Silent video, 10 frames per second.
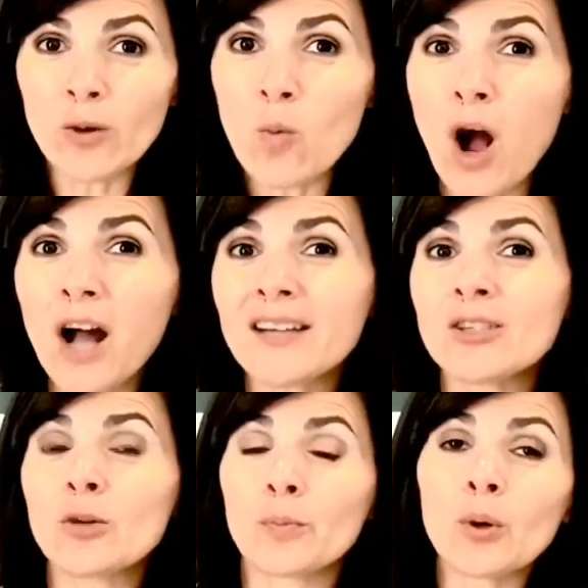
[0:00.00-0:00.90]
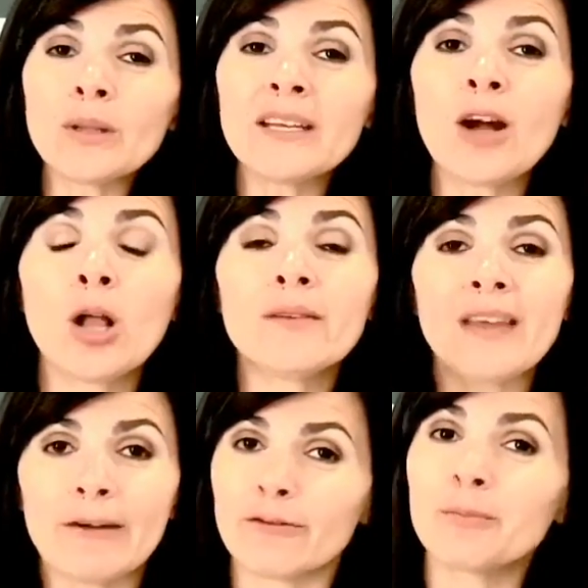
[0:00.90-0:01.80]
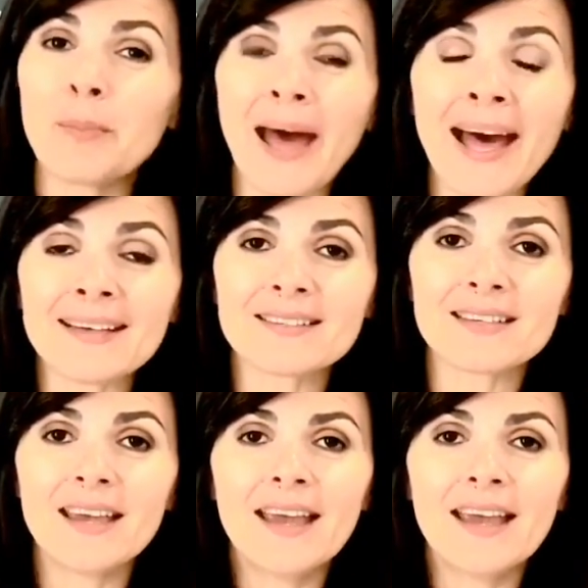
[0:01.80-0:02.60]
to walk and you're pulling all of that from the past.